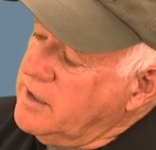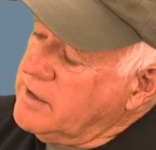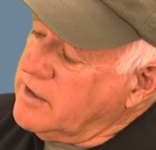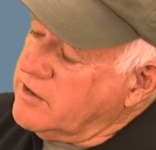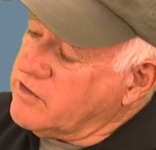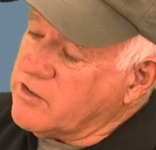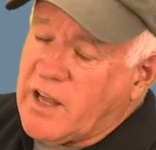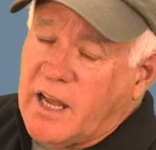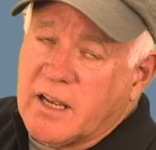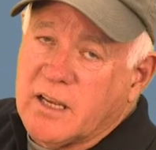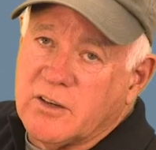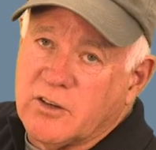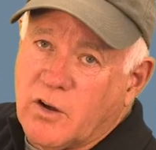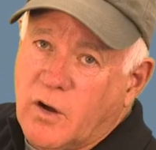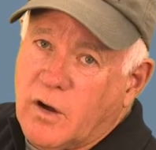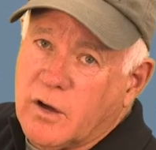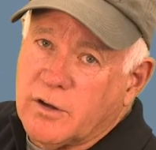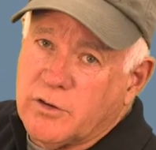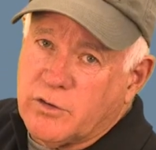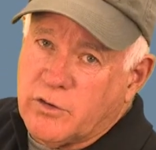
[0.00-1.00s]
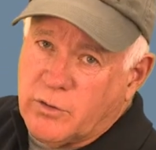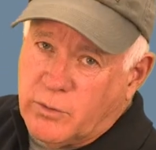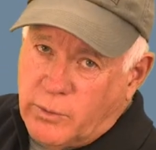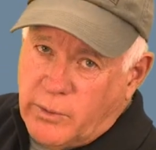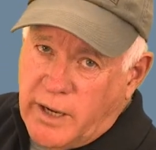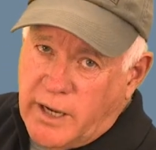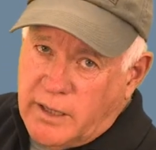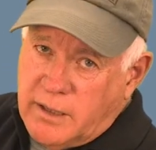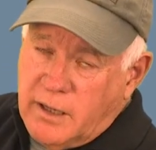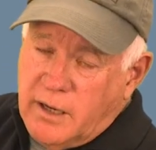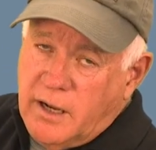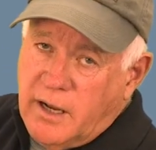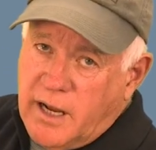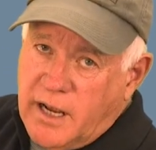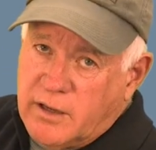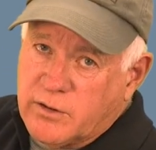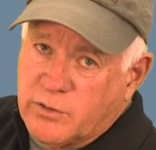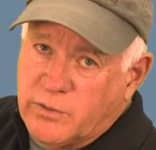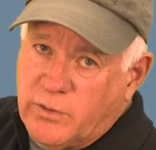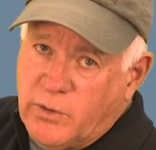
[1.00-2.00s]
The second dog is the red
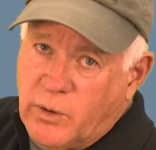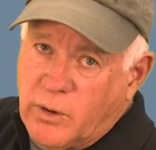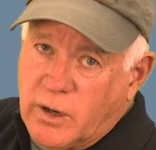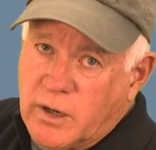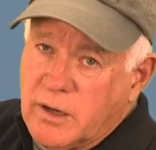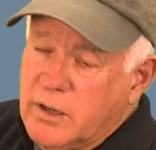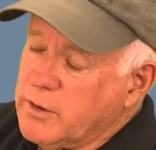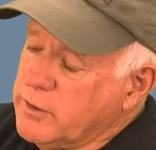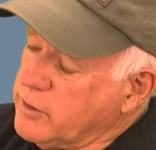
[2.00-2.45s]
S4.